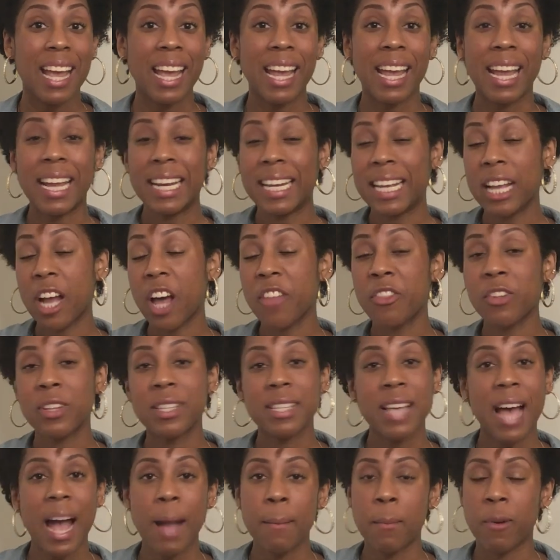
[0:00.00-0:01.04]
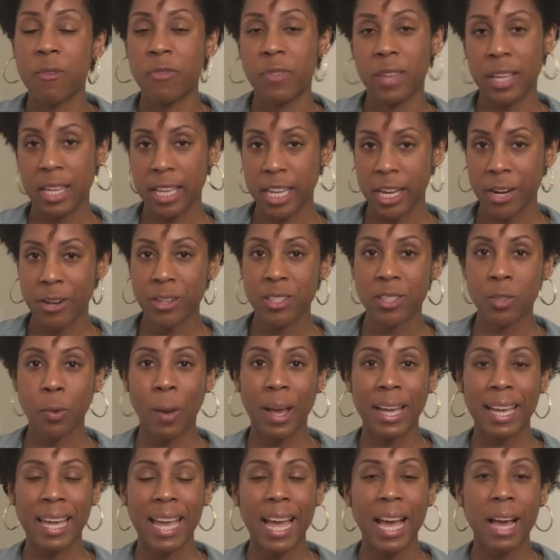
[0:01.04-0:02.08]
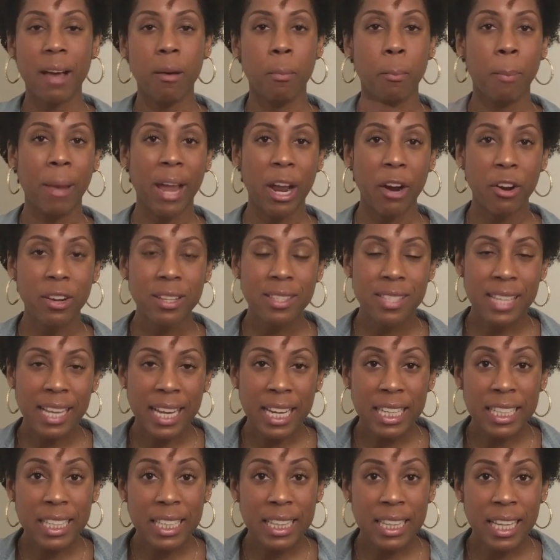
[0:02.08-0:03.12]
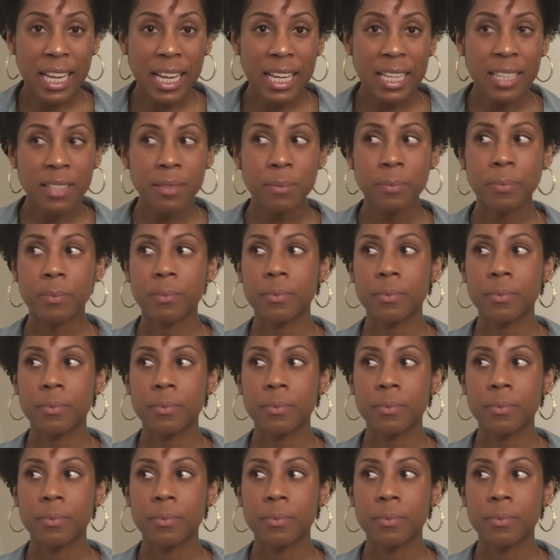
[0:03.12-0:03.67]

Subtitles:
any other time of the year, so I can't compare it to anything.